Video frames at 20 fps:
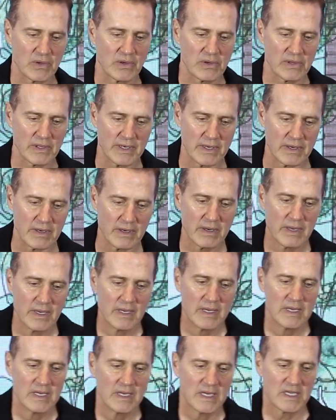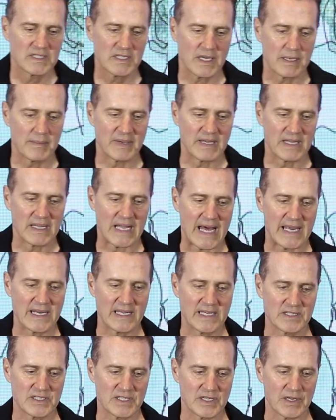earlier, it's gonna be a lot
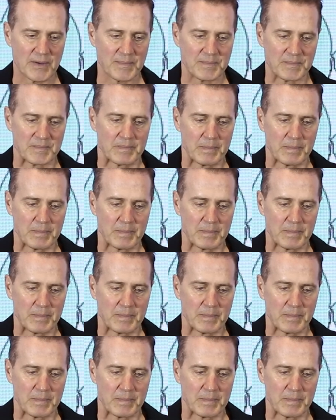easier.